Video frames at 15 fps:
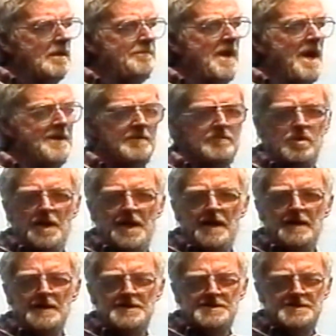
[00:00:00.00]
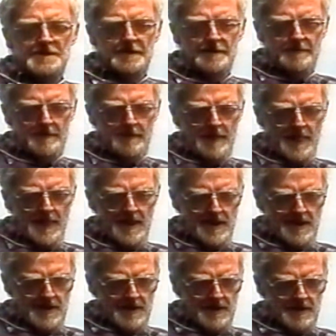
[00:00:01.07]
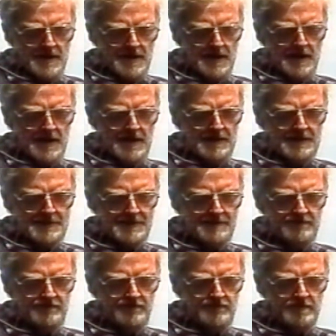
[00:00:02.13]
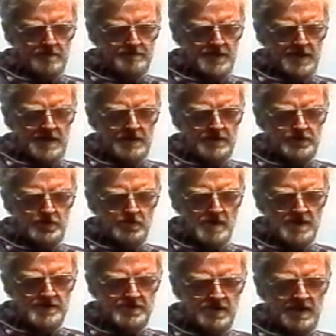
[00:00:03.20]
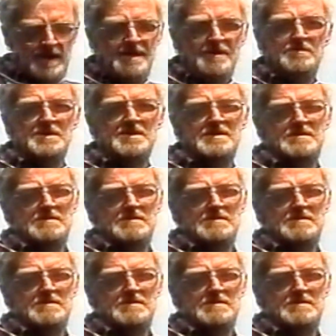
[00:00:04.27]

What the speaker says: pod of whales, and from there to Australia was